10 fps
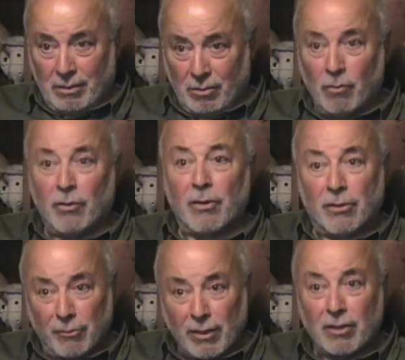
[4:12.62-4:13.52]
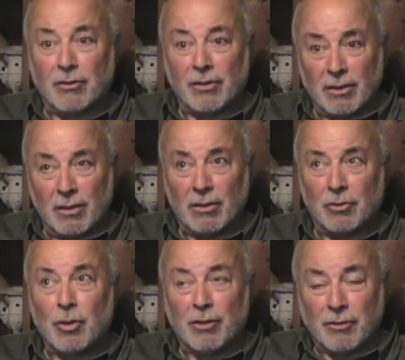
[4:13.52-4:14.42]
over 200
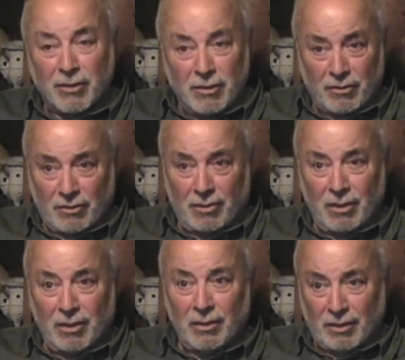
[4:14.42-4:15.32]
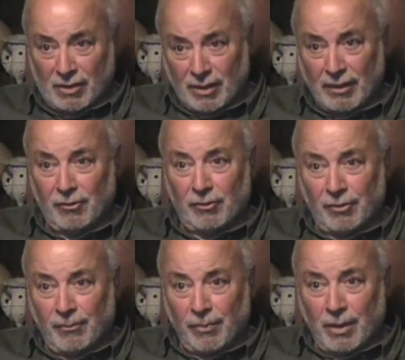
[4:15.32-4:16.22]
years, the Chilenos.
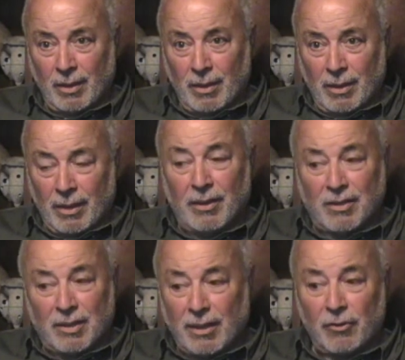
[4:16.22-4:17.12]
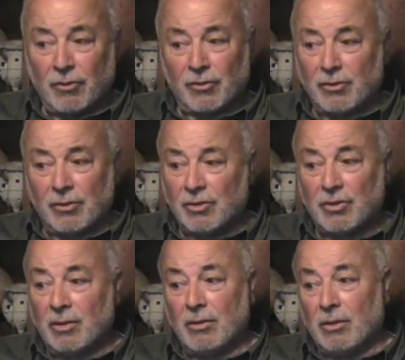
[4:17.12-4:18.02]
And the Chilenos,
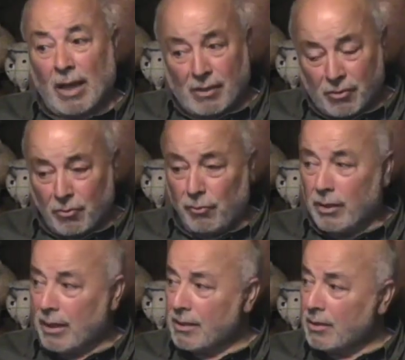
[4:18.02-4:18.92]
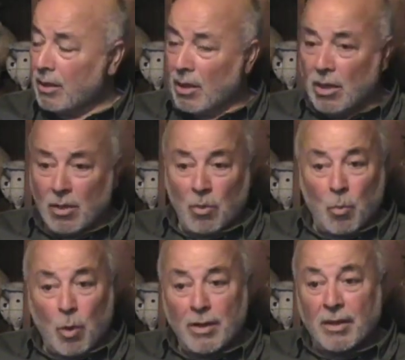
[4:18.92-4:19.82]
as you realize,
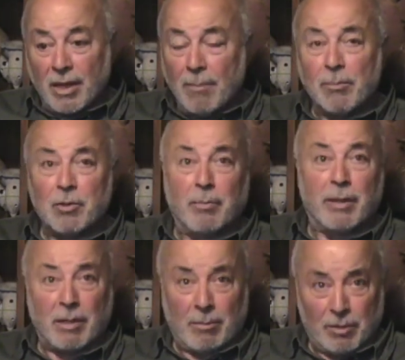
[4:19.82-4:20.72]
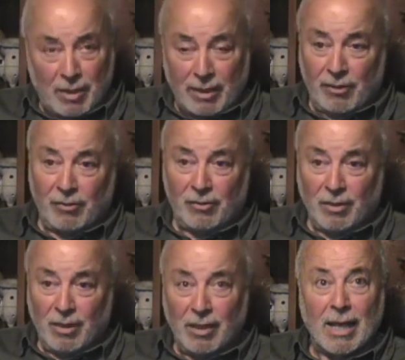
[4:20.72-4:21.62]
want them to become Chilenos.
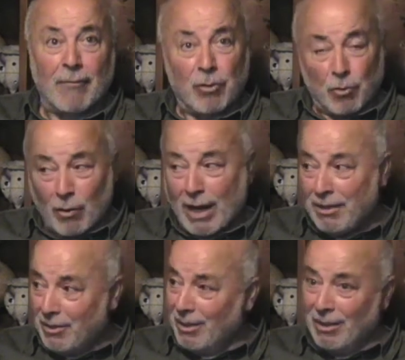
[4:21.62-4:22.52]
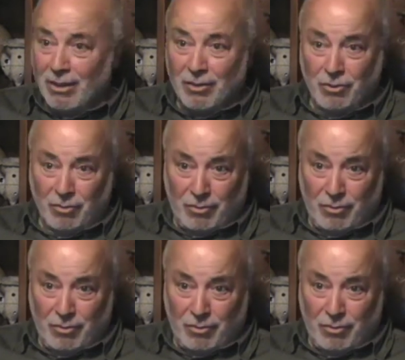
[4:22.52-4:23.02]
They have the right to